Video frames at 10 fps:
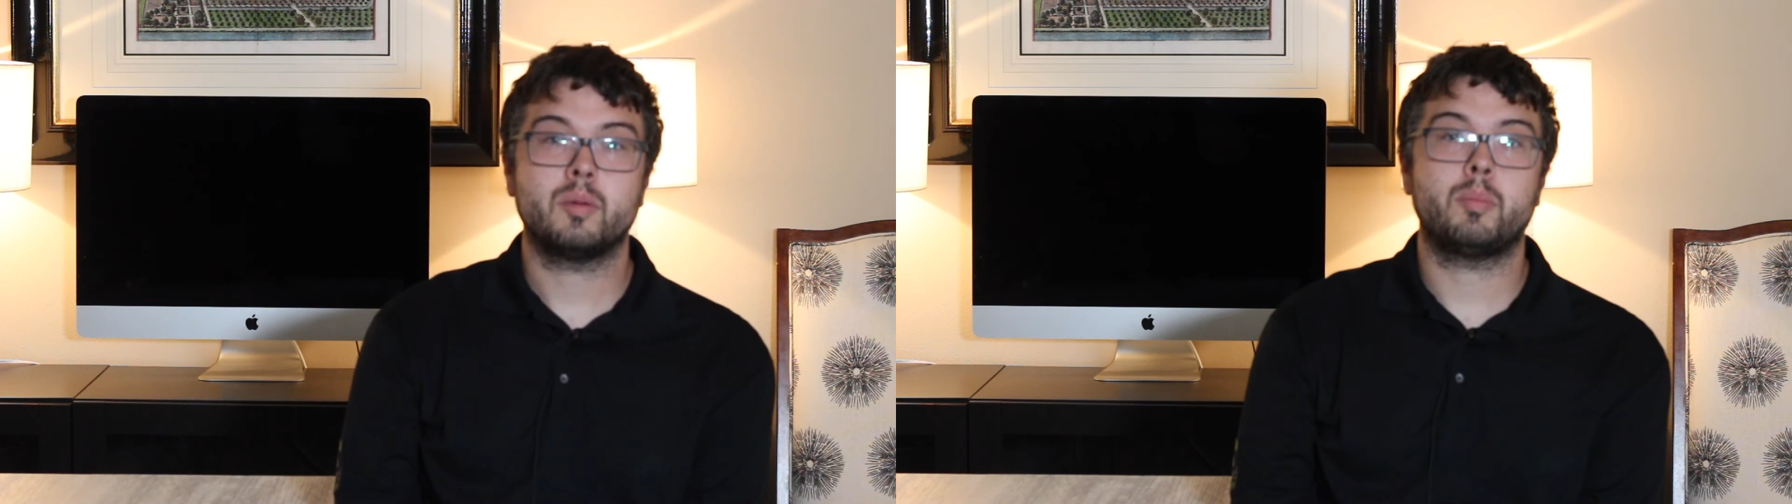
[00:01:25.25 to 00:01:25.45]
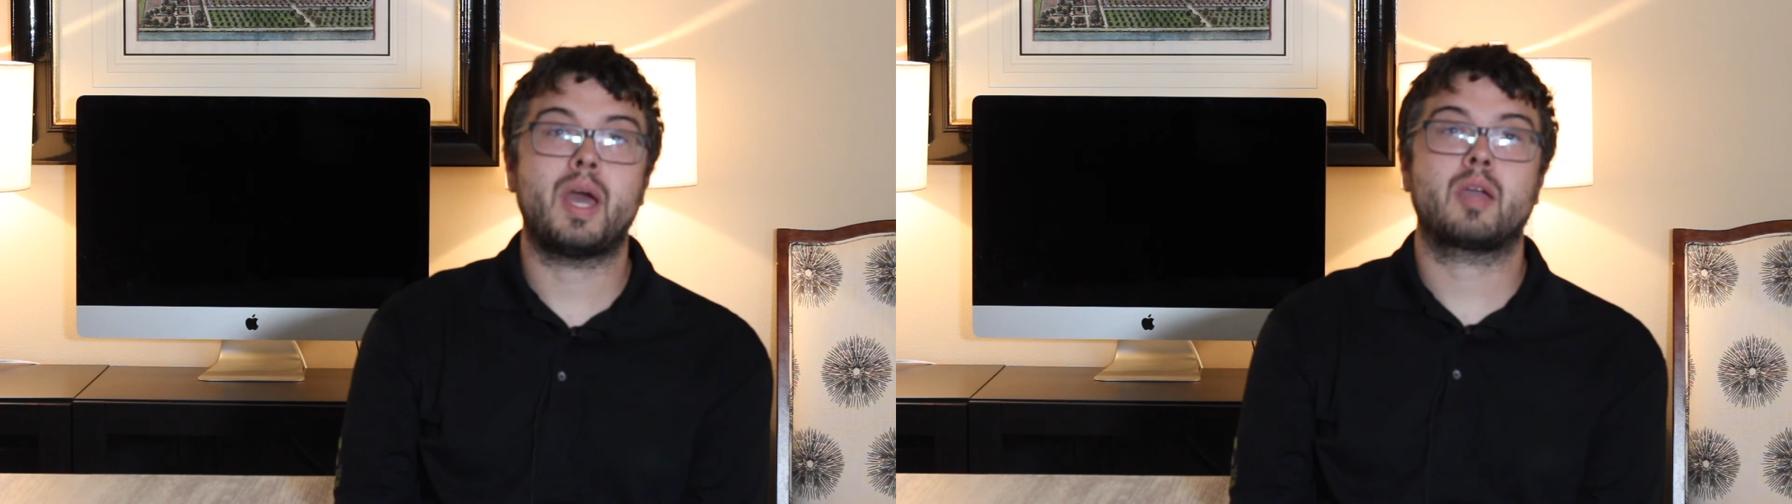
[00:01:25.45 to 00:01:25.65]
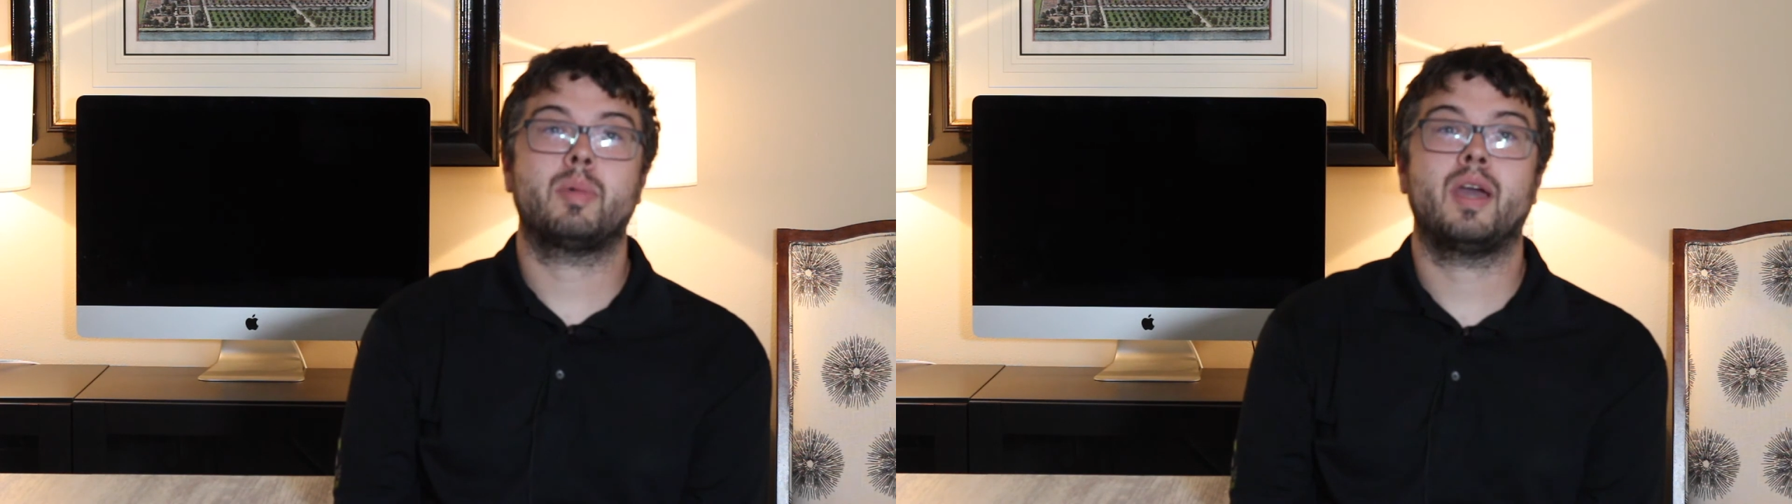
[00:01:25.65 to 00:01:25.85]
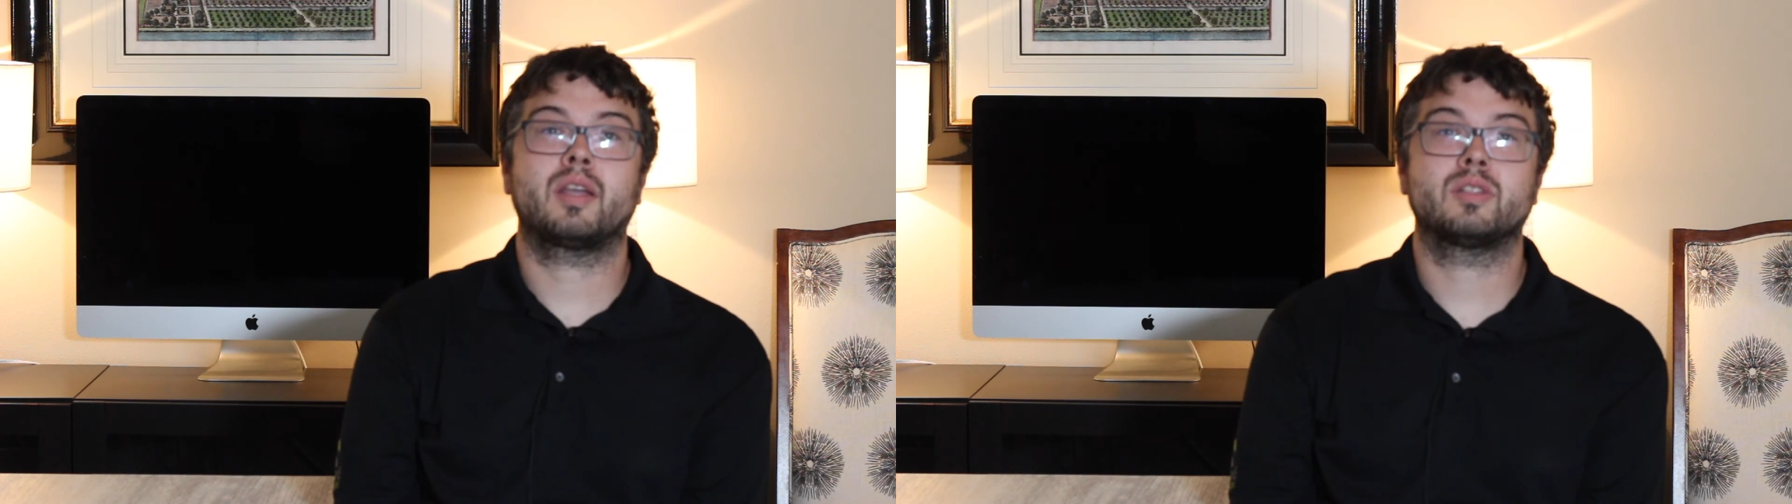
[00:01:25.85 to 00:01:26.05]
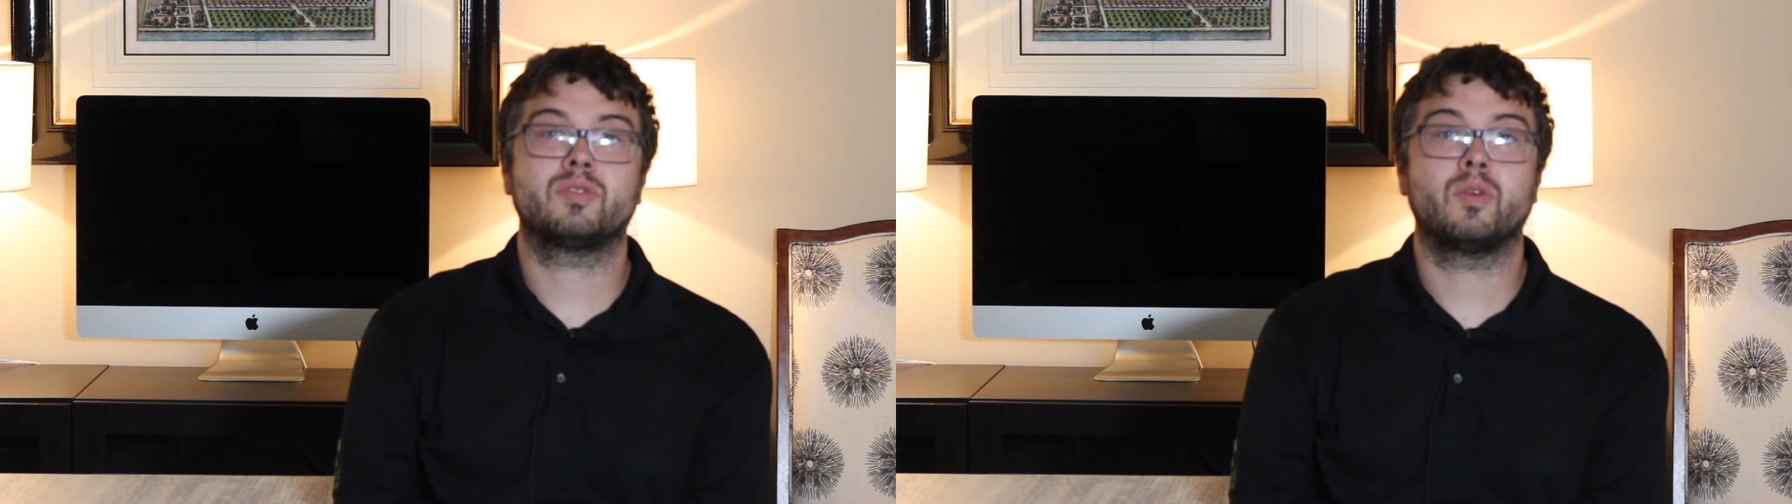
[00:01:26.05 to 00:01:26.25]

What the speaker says: backpacks